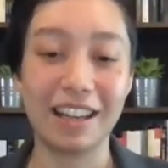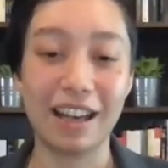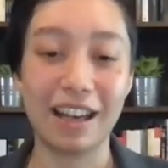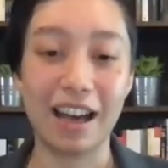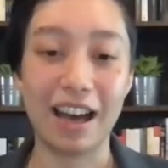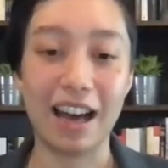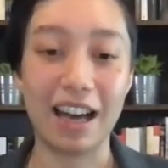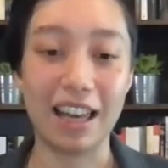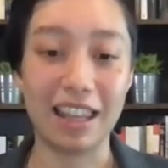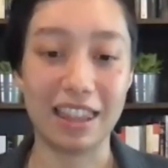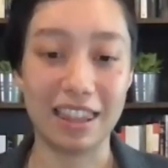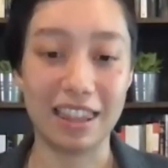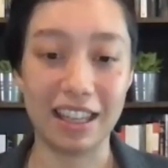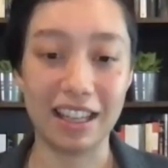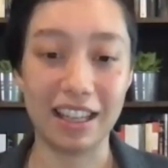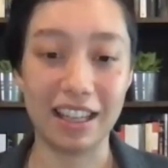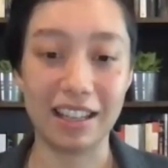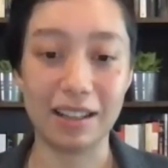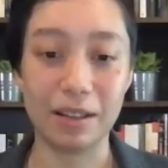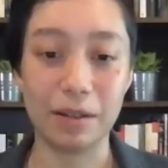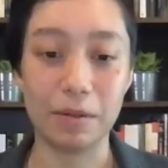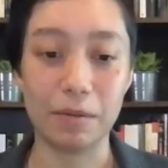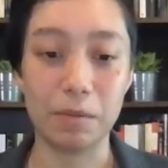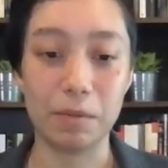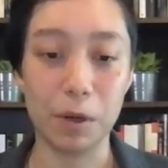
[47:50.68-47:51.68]
I
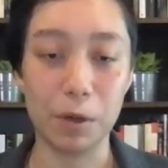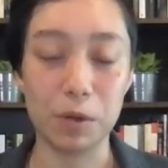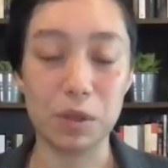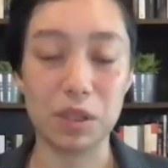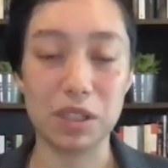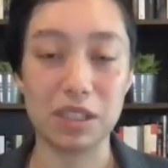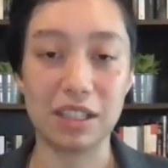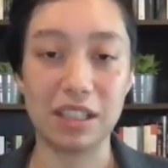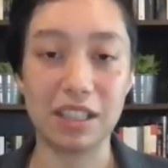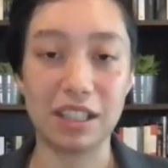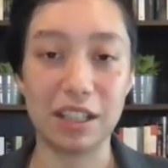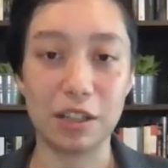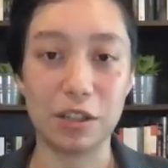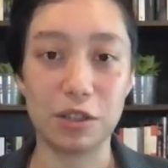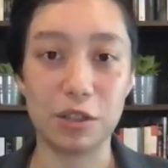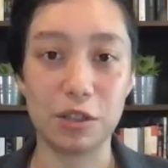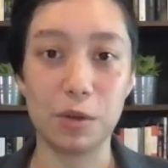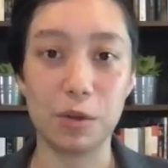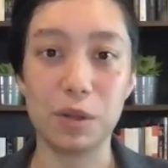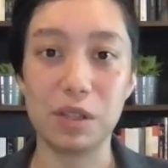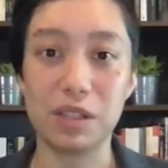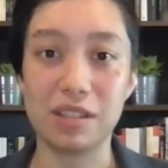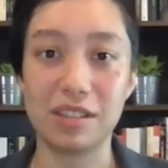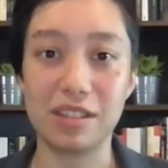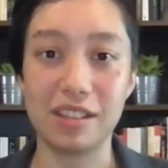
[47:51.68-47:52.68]
think mostly the
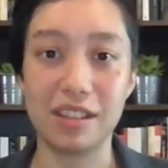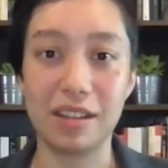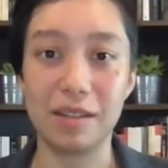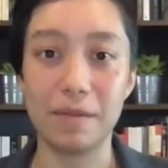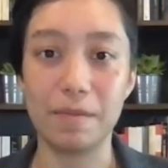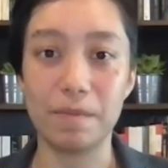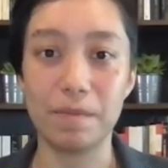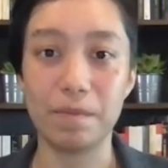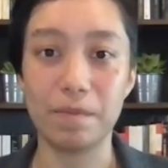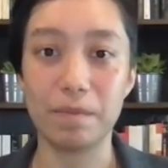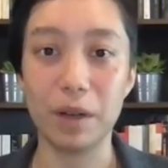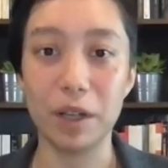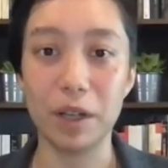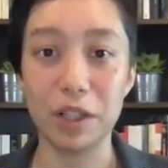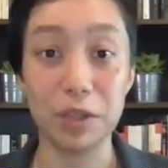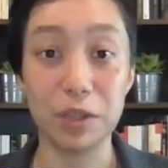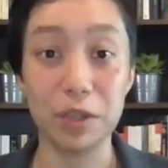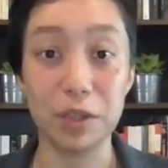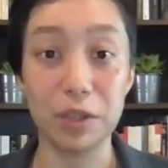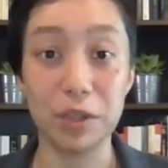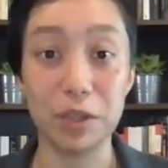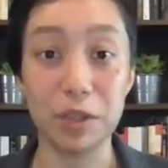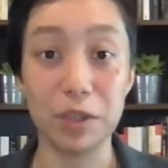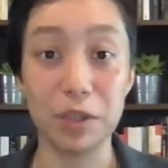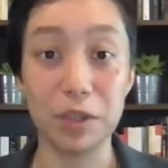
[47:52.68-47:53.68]
issue is the
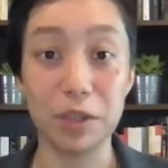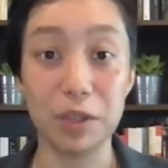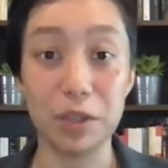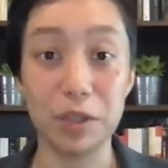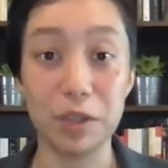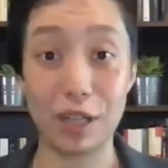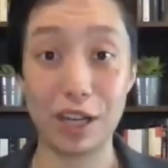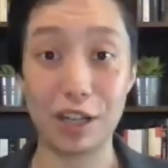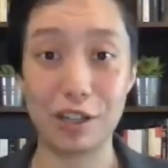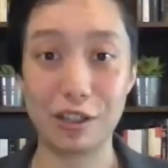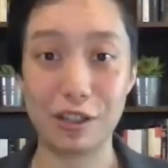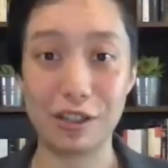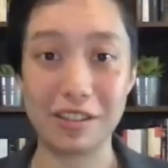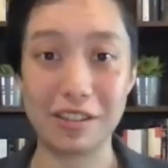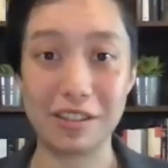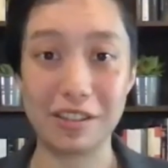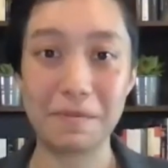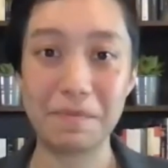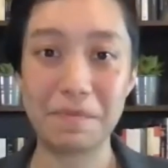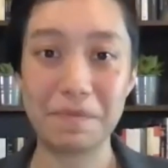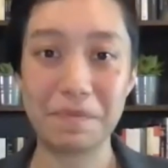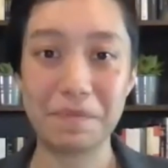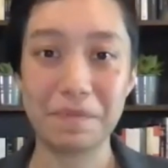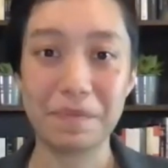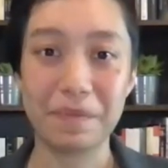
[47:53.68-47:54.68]
multiple interpretations.
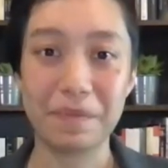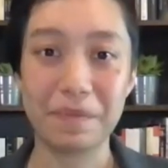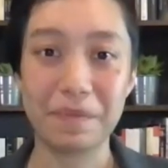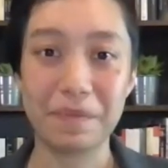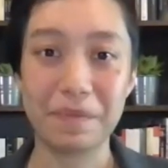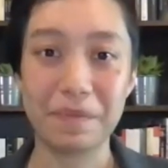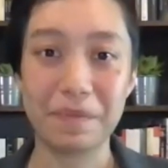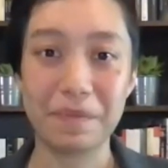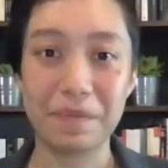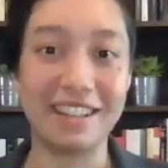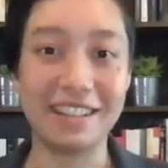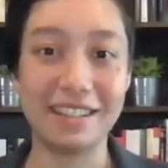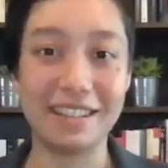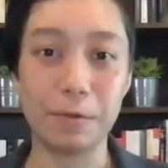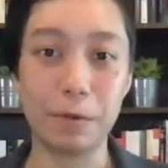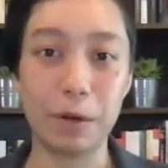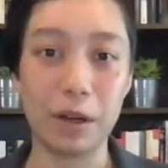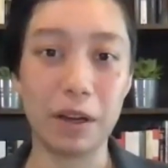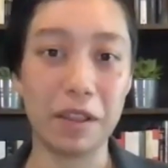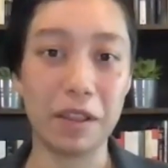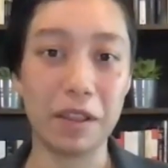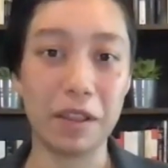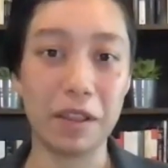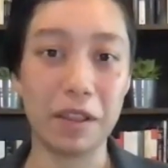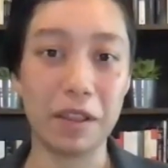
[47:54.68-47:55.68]
And
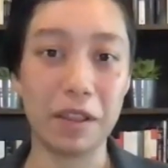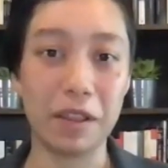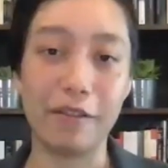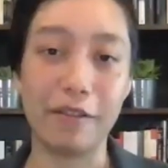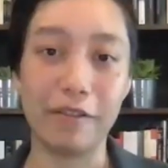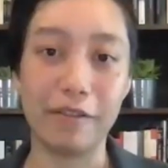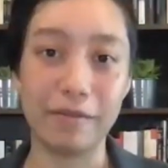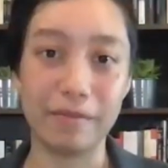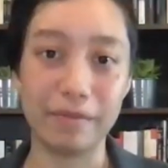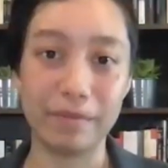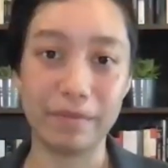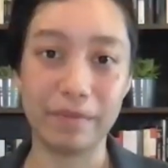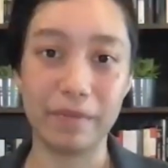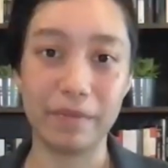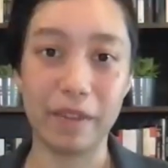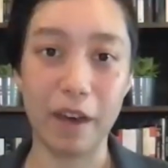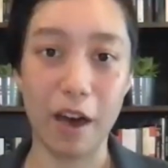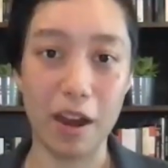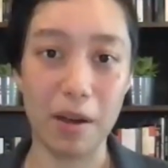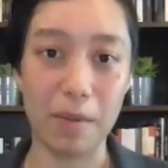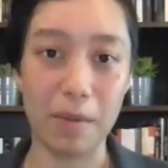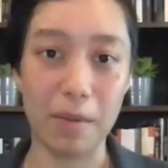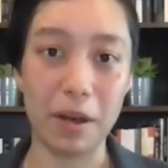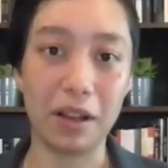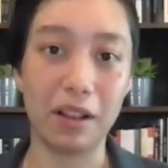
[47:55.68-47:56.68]
one of them I've
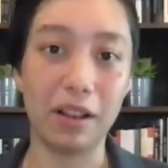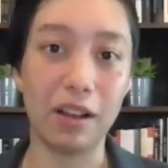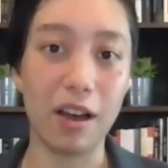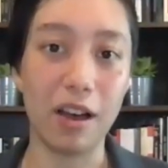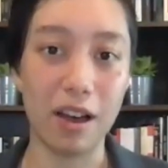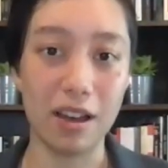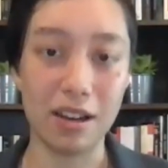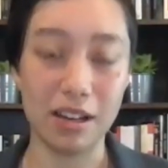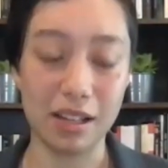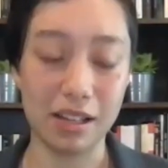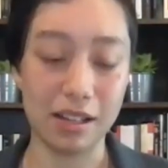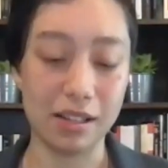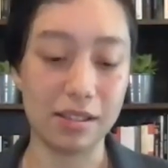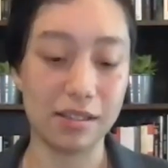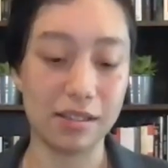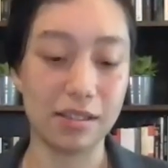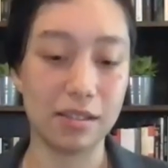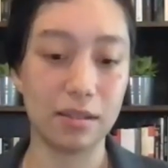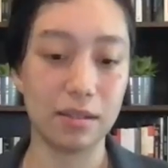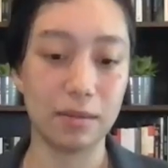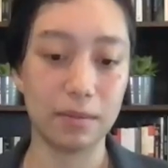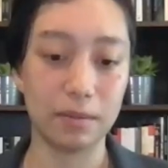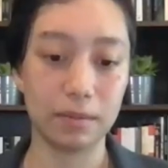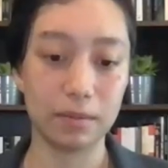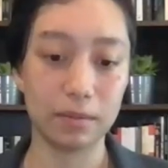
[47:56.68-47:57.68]
thought about a lot
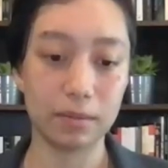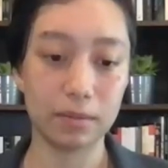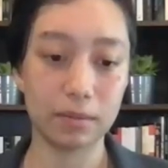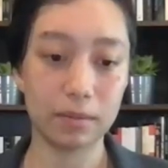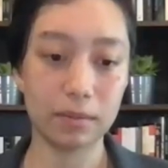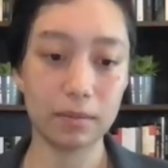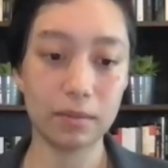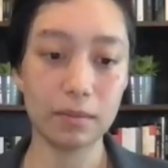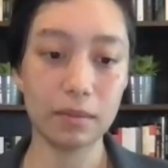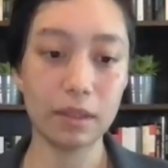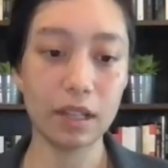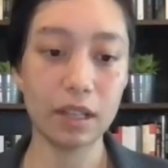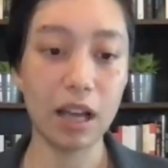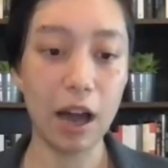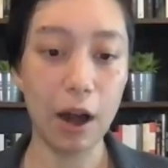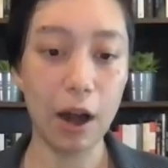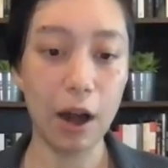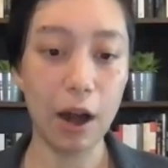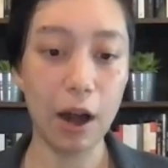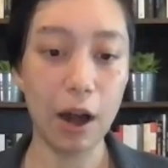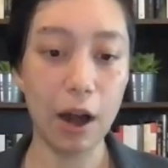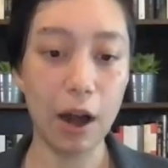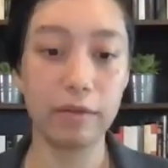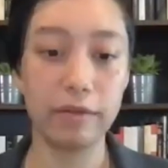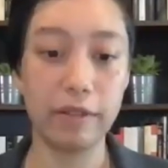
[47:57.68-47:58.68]
is
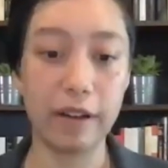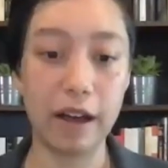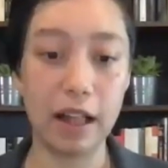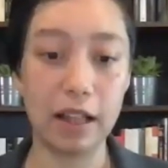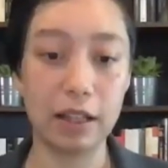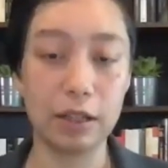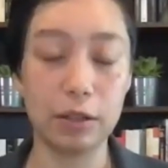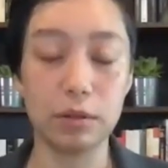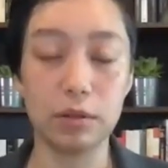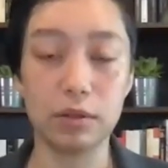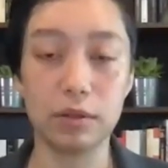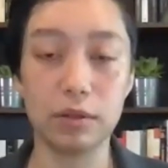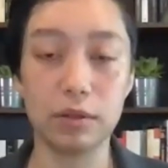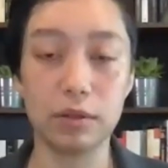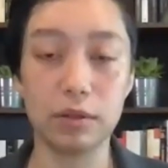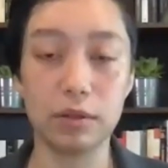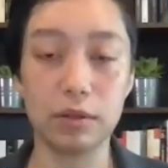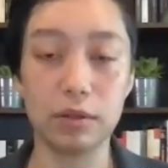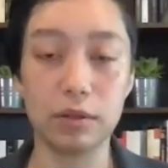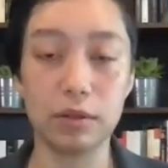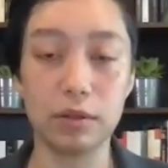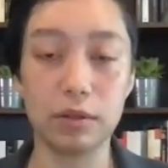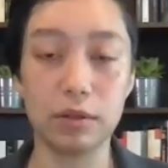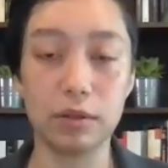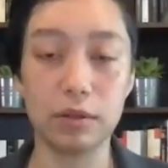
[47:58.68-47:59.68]
our value
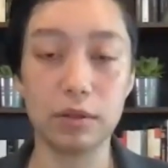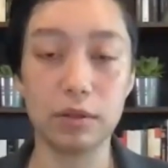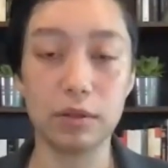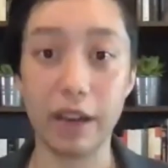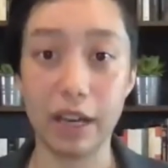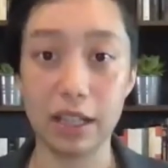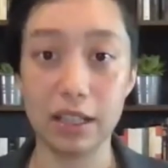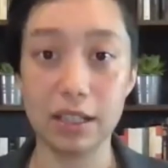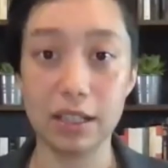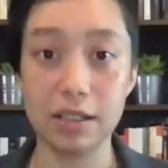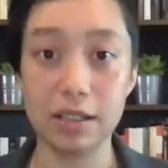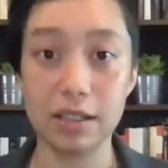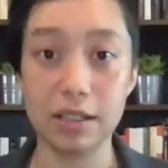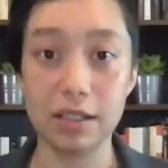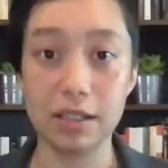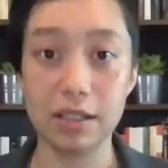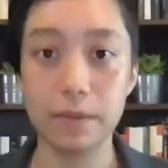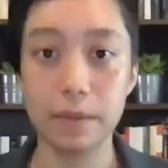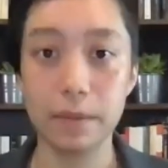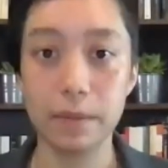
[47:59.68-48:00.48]
of nonviolence.